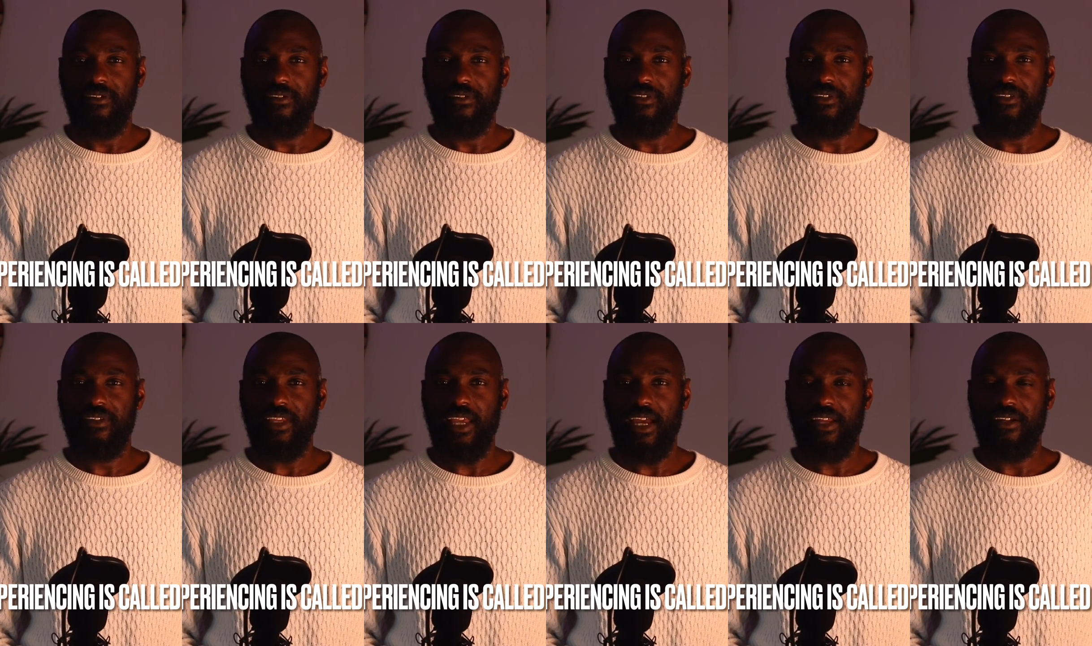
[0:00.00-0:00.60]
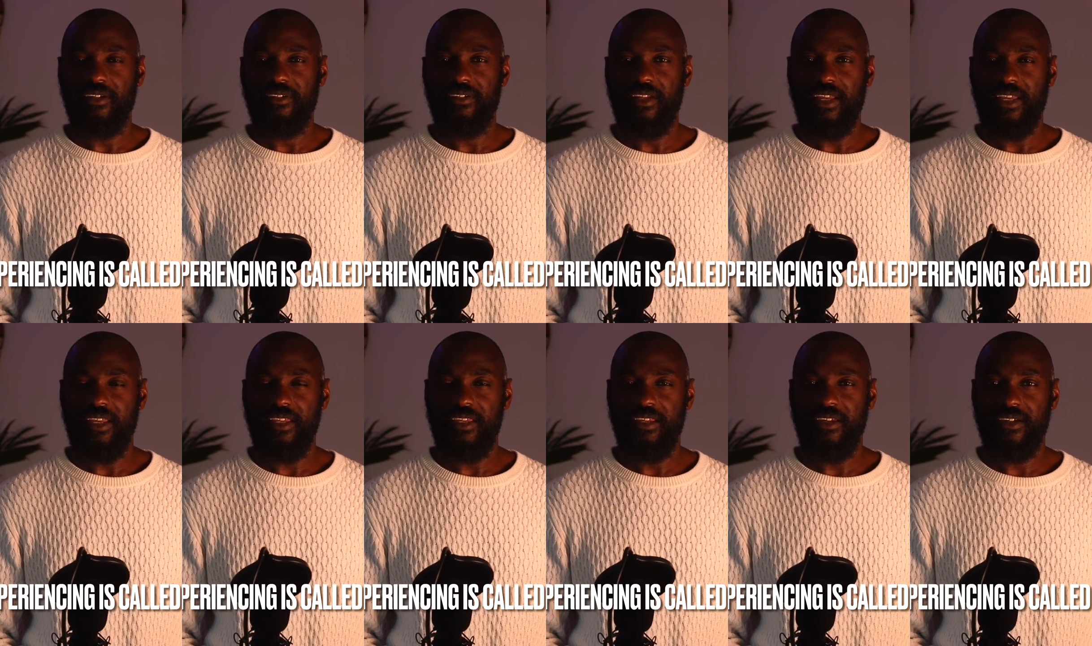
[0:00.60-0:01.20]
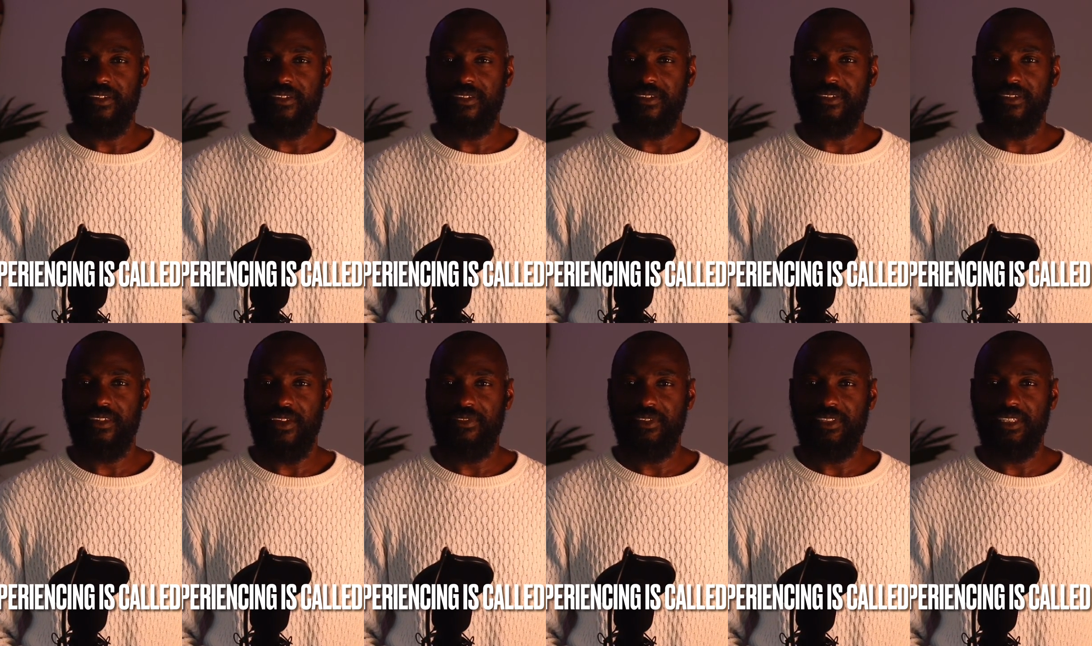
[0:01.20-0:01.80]
This Canon
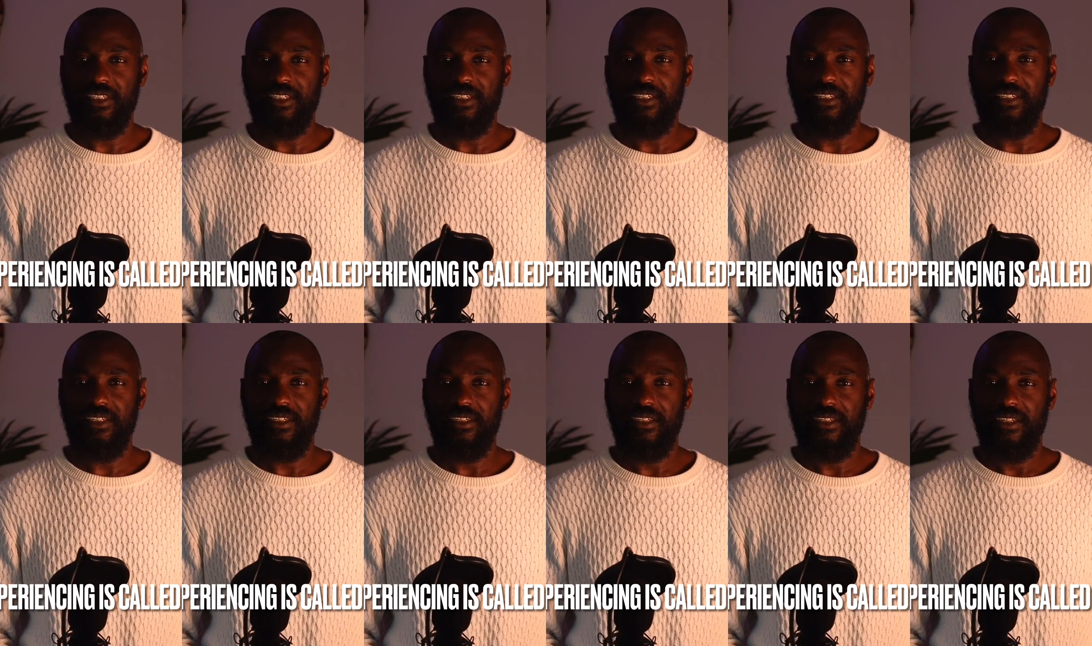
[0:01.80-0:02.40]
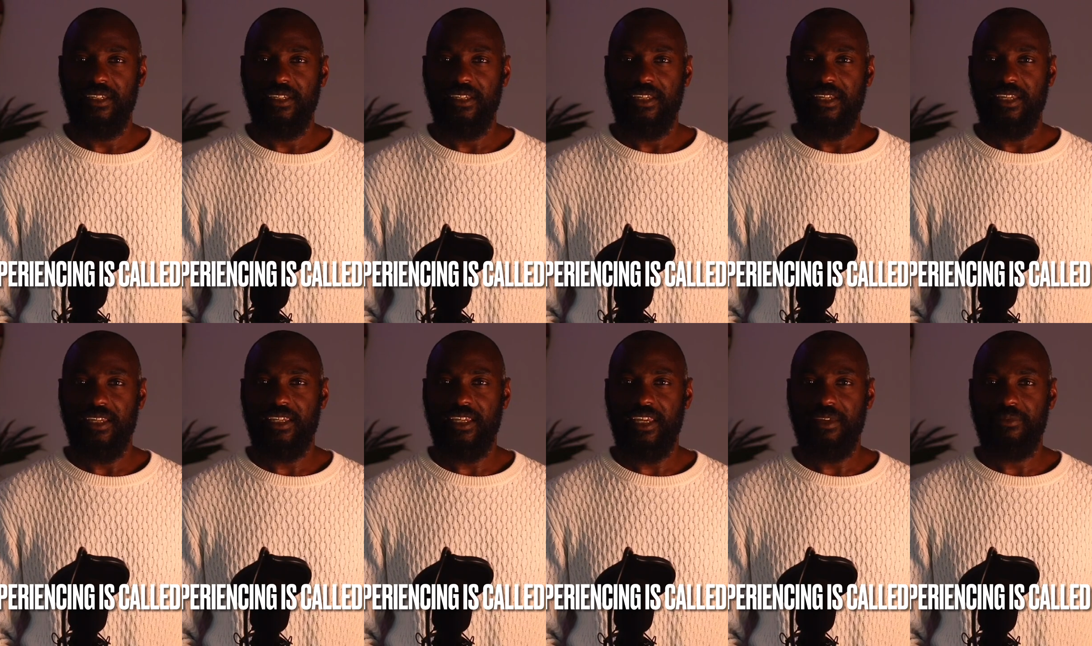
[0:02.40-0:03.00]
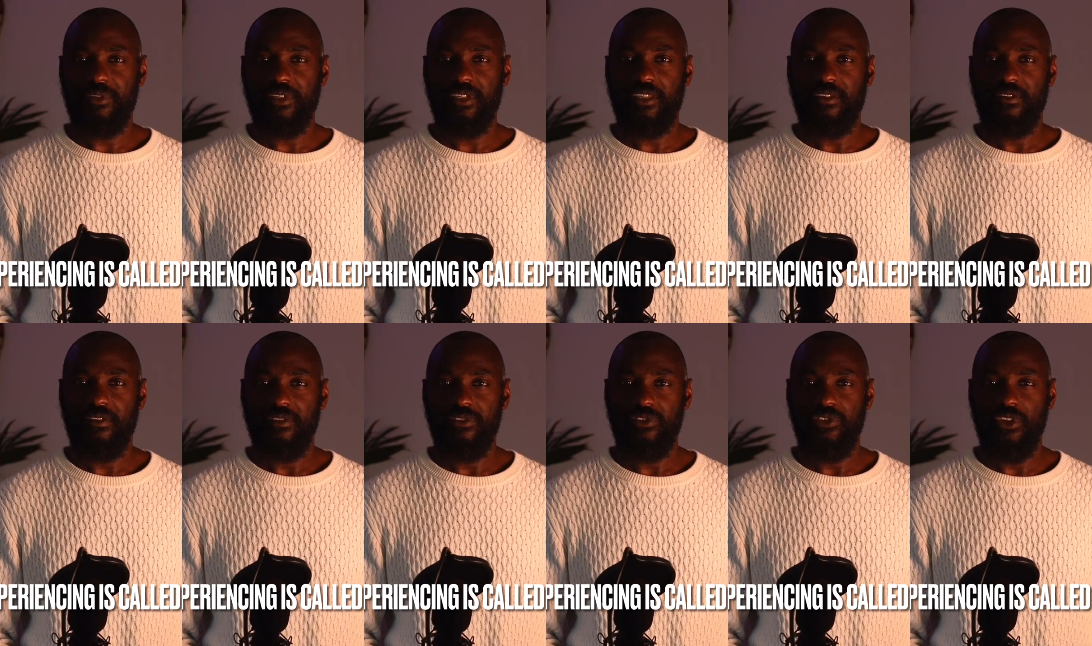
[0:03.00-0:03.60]
EOS 70D. It keeps
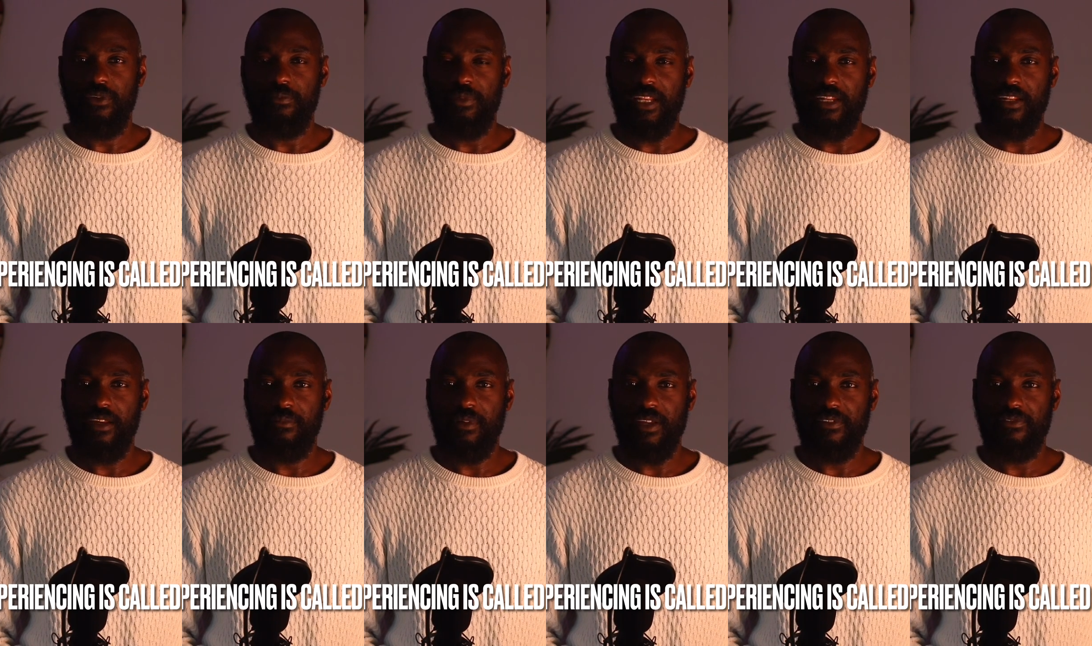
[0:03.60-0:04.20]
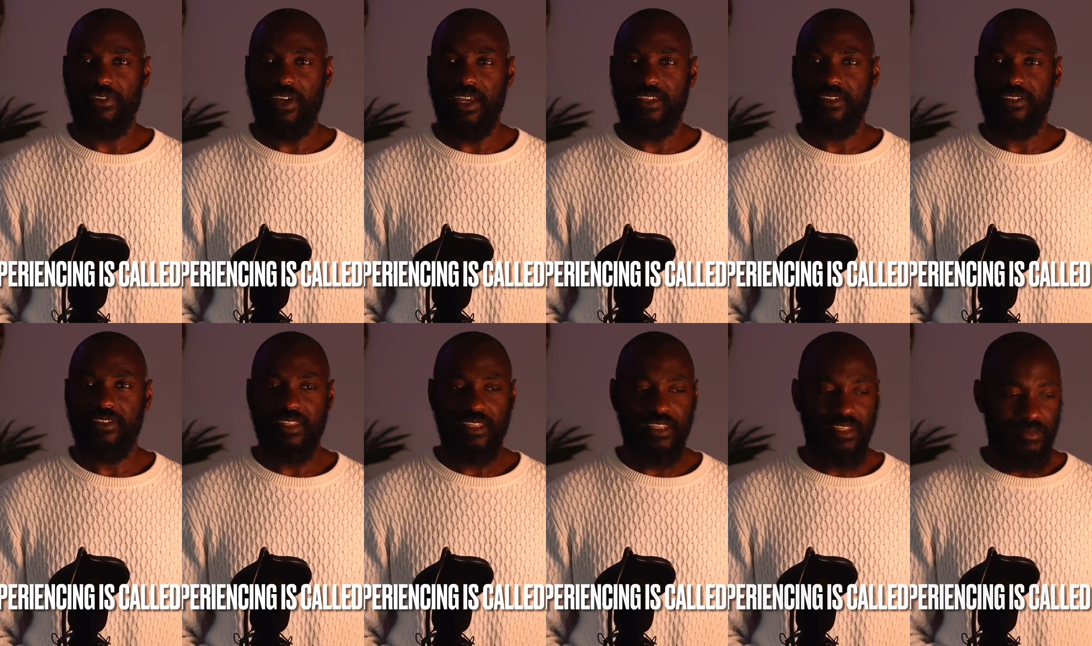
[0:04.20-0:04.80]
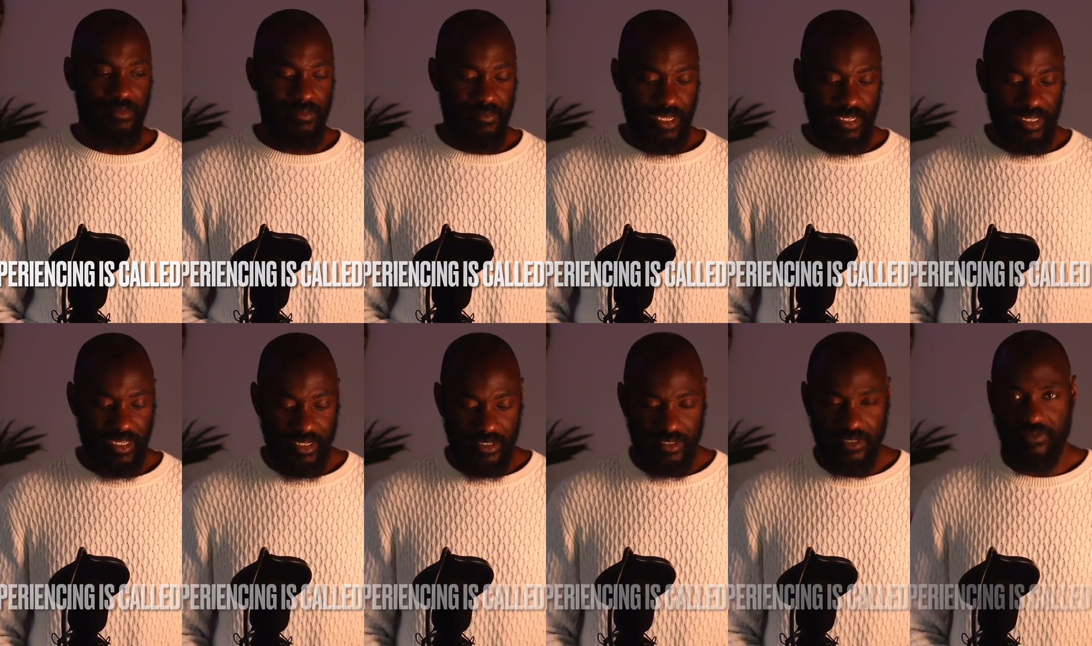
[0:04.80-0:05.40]
zooming in on my face and then coming
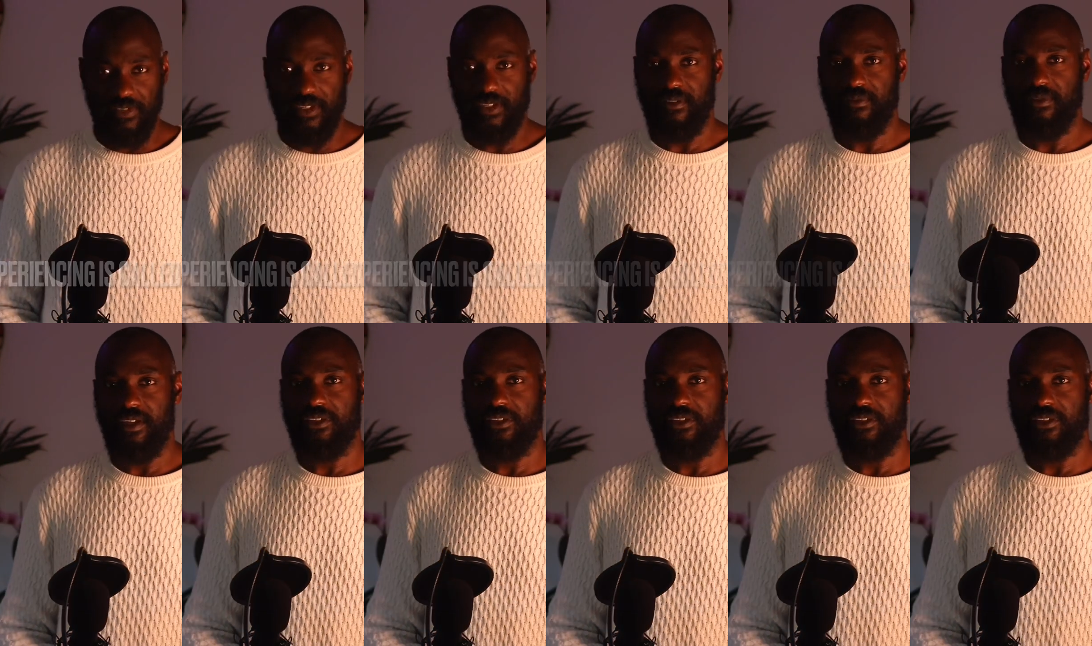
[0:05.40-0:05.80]
back out of it.